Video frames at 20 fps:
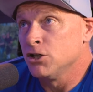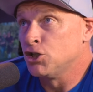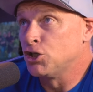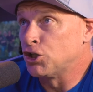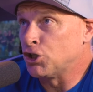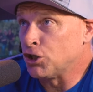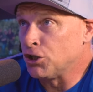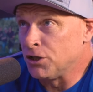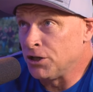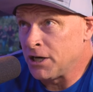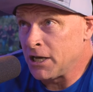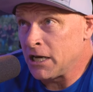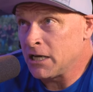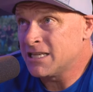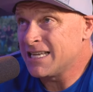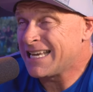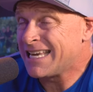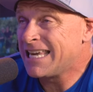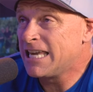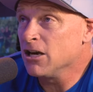journey
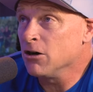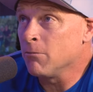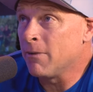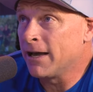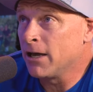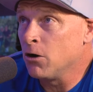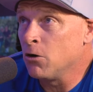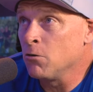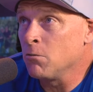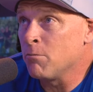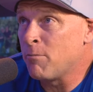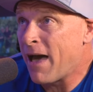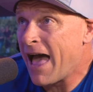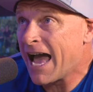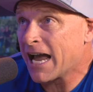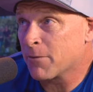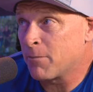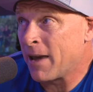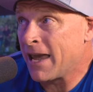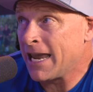to heal my own
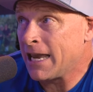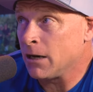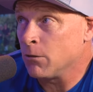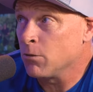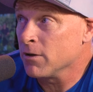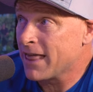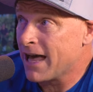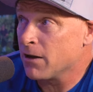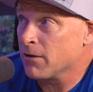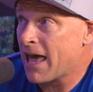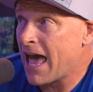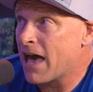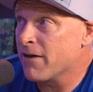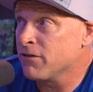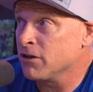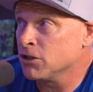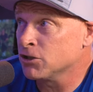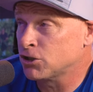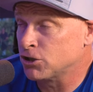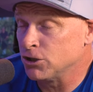back pain without
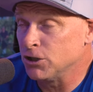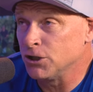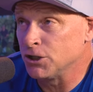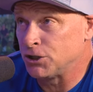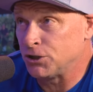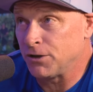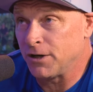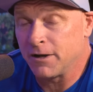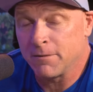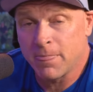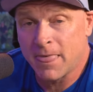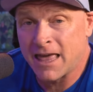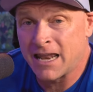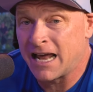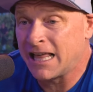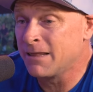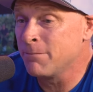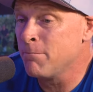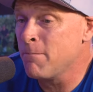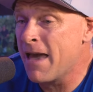having surgery.
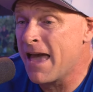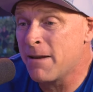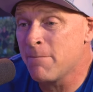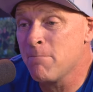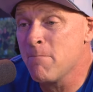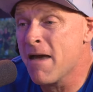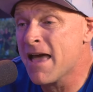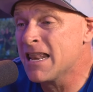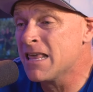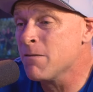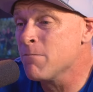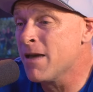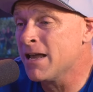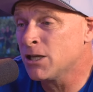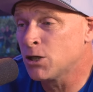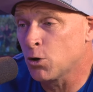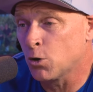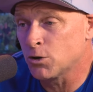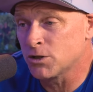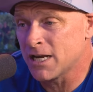And I met many
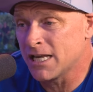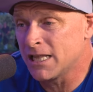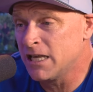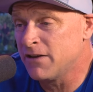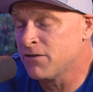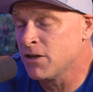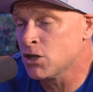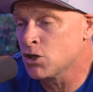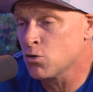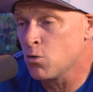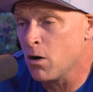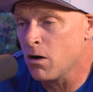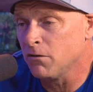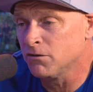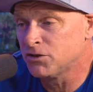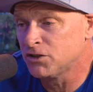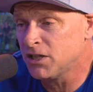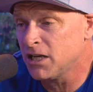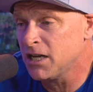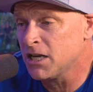mentors. I lived in
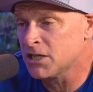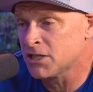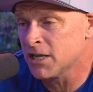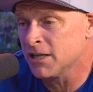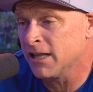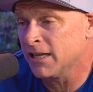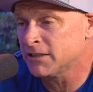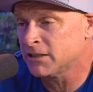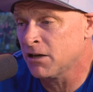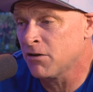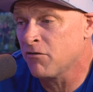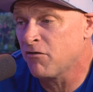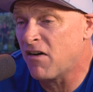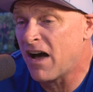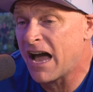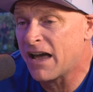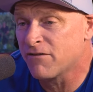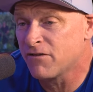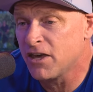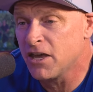12 cities in less than
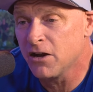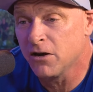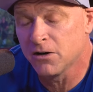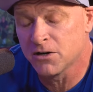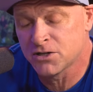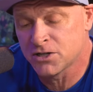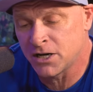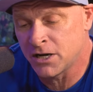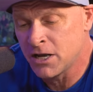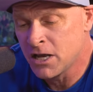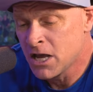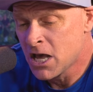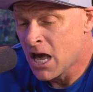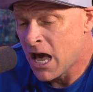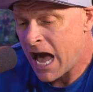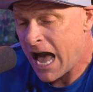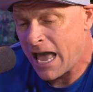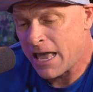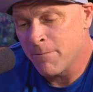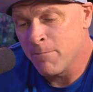five years, and
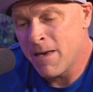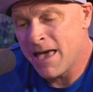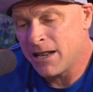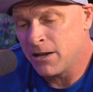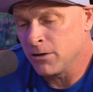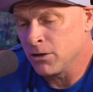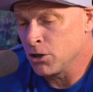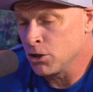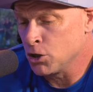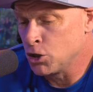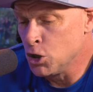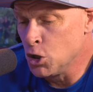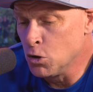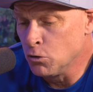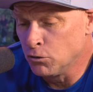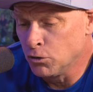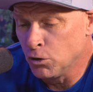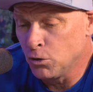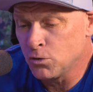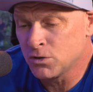I met
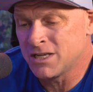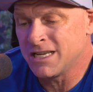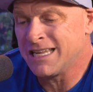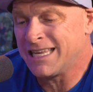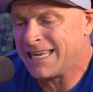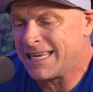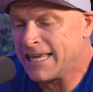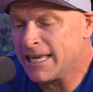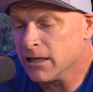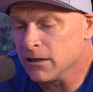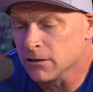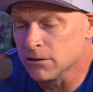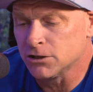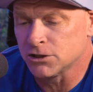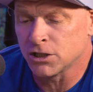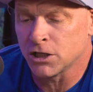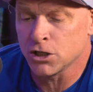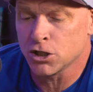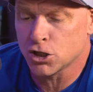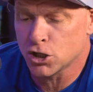gurus and
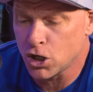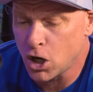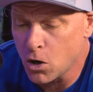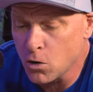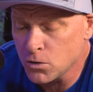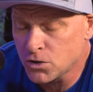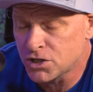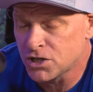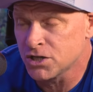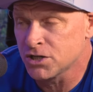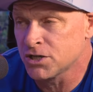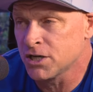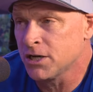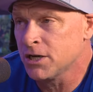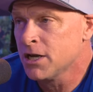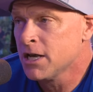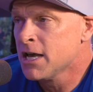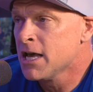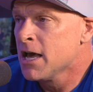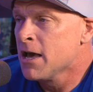healers and coaches
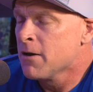and